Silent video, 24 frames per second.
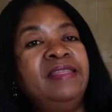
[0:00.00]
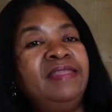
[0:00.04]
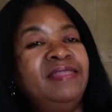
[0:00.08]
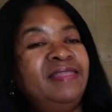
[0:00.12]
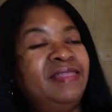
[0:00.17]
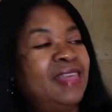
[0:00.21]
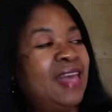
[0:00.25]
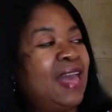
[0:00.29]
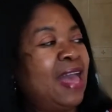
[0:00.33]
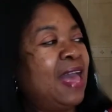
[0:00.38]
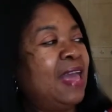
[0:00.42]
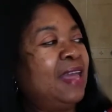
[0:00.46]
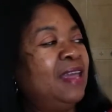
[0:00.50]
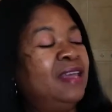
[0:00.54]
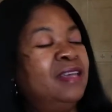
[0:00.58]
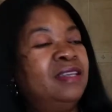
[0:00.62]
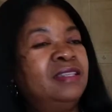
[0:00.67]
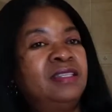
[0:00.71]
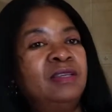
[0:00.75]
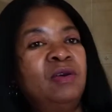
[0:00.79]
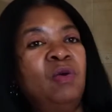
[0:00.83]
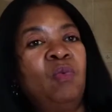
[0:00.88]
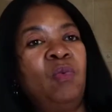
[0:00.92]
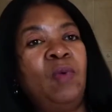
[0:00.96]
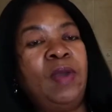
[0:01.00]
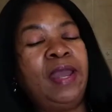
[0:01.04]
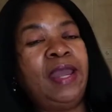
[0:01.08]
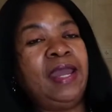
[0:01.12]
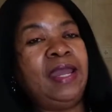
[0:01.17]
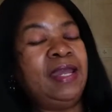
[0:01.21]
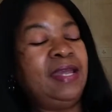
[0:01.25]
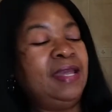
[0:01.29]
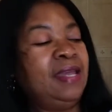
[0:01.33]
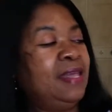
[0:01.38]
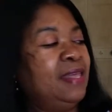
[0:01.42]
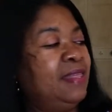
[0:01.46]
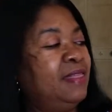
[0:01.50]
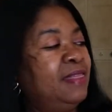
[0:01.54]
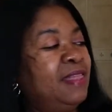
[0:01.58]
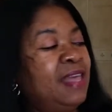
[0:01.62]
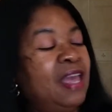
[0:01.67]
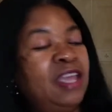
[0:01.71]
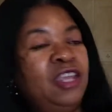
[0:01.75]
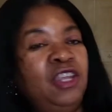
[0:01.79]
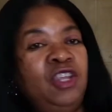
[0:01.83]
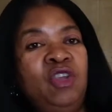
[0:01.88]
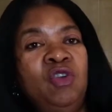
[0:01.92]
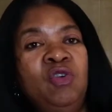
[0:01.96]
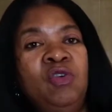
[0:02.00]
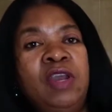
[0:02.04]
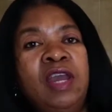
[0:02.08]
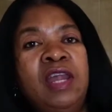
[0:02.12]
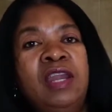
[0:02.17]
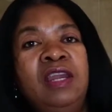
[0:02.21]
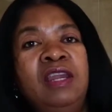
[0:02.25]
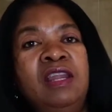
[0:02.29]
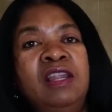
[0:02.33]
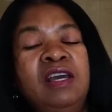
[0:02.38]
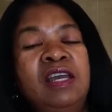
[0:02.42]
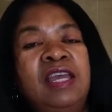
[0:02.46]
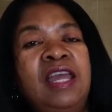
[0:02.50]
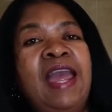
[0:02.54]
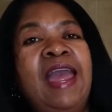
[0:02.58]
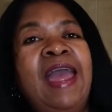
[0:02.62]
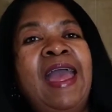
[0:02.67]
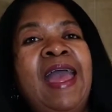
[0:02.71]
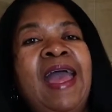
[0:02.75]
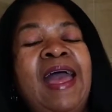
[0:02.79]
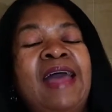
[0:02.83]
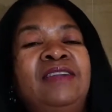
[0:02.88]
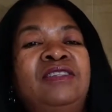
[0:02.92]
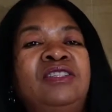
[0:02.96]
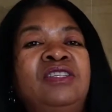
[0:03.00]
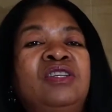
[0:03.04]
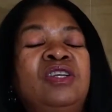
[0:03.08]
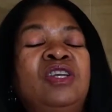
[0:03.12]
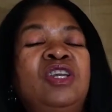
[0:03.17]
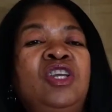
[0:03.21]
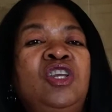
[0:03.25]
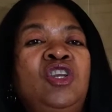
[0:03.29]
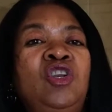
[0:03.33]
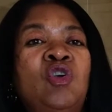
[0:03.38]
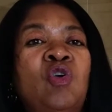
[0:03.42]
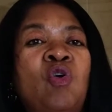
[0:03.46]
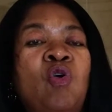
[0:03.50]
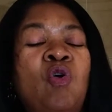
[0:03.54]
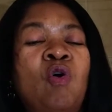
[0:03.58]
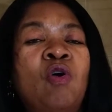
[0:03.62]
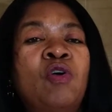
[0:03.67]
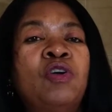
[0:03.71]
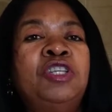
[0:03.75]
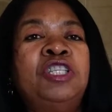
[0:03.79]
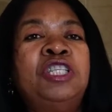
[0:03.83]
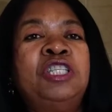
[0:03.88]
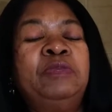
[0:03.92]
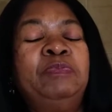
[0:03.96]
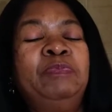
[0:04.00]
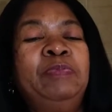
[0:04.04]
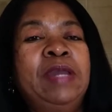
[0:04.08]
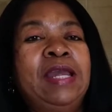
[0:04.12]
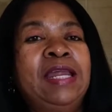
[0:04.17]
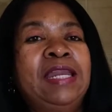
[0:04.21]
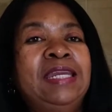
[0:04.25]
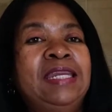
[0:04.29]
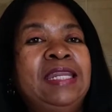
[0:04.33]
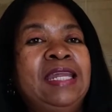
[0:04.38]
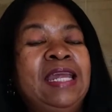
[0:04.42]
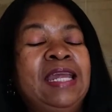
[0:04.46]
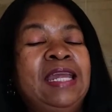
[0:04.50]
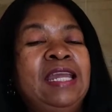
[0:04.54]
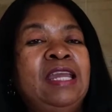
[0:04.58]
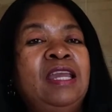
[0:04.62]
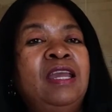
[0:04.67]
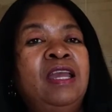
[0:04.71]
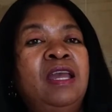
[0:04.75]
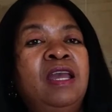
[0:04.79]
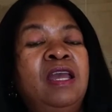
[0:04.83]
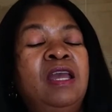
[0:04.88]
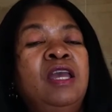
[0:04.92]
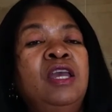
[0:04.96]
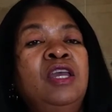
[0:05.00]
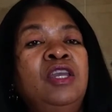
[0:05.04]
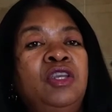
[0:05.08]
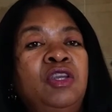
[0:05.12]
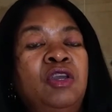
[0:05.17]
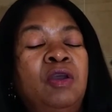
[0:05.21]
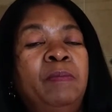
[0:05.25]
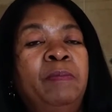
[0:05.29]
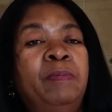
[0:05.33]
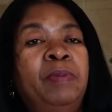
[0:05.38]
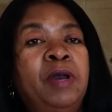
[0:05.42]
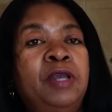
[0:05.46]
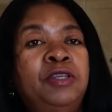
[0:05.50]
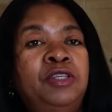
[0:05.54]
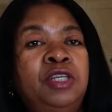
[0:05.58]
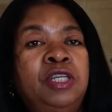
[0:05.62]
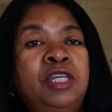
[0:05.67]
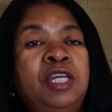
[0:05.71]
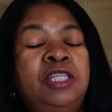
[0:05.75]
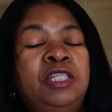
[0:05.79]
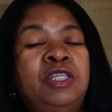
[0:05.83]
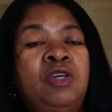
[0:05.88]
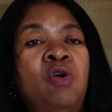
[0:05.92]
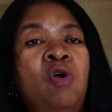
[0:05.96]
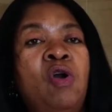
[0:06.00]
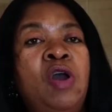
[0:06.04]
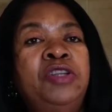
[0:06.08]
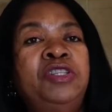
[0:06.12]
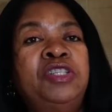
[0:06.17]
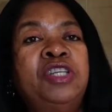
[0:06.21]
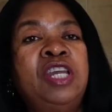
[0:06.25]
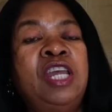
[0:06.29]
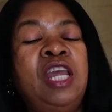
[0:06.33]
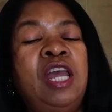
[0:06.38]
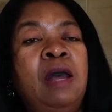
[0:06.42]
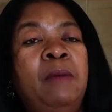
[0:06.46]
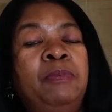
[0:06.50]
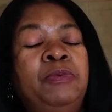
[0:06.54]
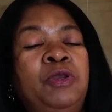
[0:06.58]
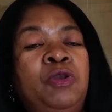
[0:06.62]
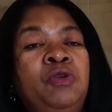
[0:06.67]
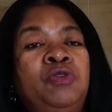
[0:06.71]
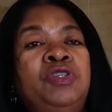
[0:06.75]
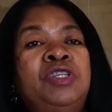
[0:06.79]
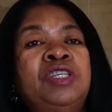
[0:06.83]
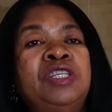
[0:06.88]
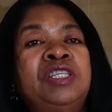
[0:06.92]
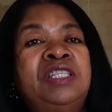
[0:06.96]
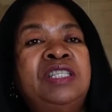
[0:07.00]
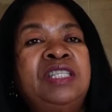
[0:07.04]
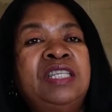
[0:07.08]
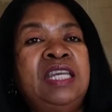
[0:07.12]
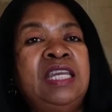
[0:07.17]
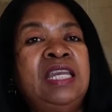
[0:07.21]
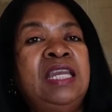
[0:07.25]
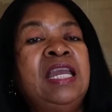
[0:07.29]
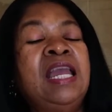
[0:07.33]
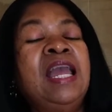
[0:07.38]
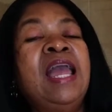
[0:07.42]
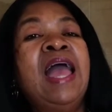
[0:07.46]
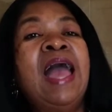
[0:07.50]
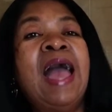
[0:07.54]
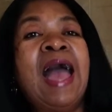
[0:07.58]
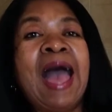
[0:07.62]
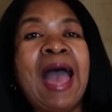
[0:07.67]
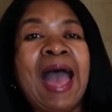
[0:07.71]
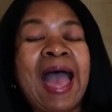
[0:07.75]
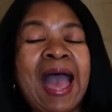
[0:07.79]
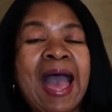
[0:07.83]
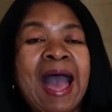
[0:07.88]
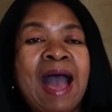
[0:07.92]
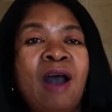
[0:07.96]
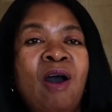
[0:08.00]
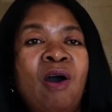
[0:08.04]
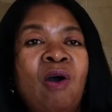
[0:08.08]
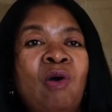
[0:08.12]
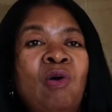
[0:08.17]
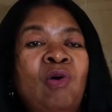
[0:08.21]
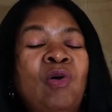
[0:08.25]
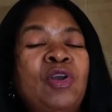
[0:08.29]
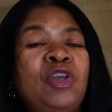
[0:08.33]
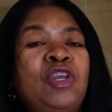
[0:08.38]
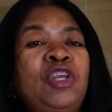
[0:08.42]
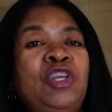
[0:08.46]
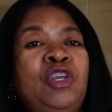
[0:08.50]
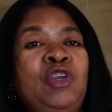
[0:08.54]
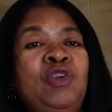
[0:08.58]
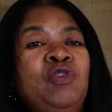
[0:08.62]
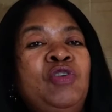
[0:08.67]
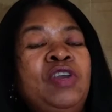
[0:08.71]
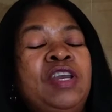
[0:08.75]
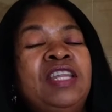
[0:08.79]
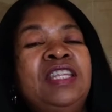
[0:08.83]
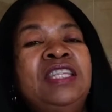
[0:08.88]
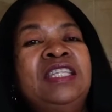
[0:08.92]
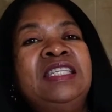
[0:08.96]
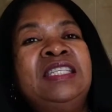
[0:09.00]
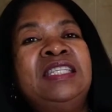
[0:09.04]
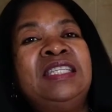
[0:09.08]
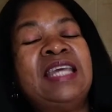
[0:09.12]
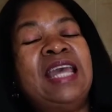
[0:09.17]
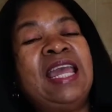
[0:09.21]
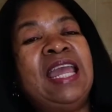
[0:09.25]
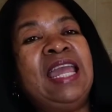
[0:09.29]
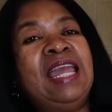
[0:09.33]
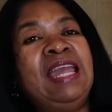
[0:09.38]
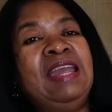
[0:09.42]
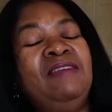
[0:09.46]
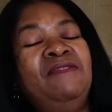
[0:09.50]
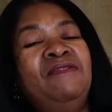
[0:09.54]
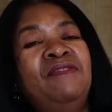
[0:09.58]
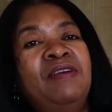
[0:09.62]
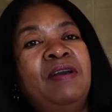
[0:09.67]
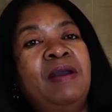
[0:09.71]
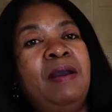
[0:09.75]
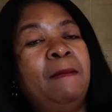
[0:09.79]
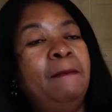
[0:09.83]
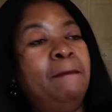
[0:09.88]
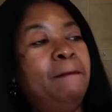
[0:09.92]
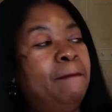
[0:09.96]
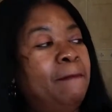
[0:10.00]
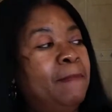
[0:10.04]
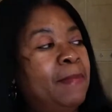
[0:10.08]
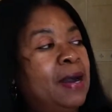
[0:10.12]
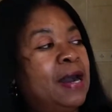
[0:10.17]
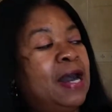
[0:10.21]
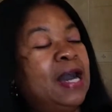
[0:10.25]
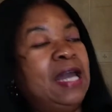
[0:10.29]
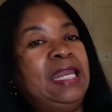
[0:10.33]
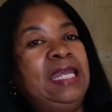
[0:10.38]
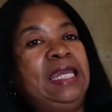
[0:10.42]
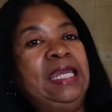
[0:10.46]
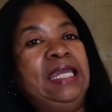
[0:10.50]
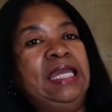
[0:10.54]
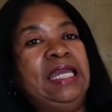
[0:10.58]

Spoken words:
that is a way that you can look at your spending. Your budget is going to help you to see how you can save money.